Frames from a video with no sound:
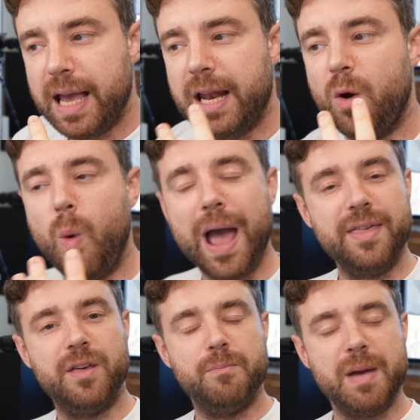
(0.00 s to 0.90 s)
in a
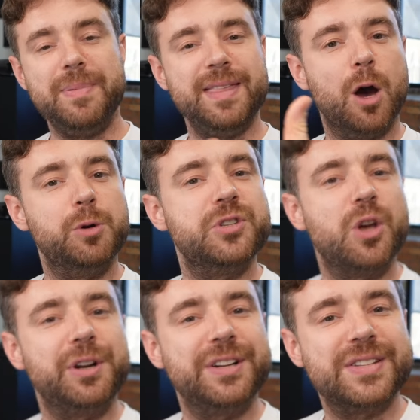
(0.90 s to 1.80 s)
way that maybe the owners
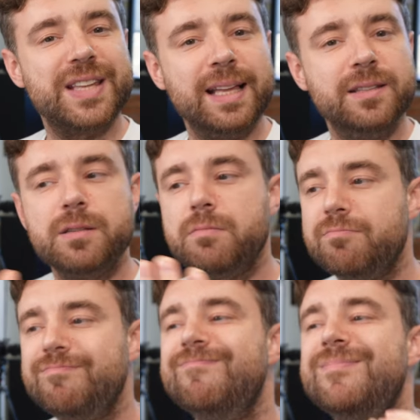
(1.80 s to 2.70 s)
don't understand?
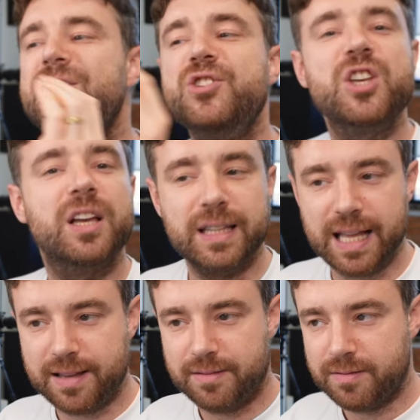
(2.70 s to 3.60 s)

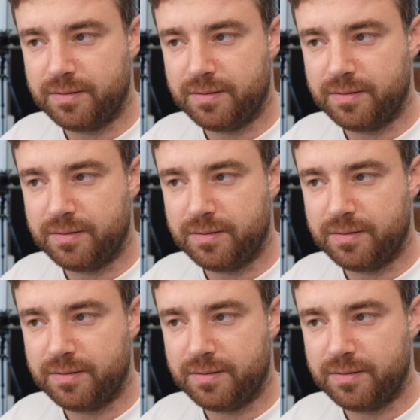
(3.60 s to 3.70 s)
Certainly.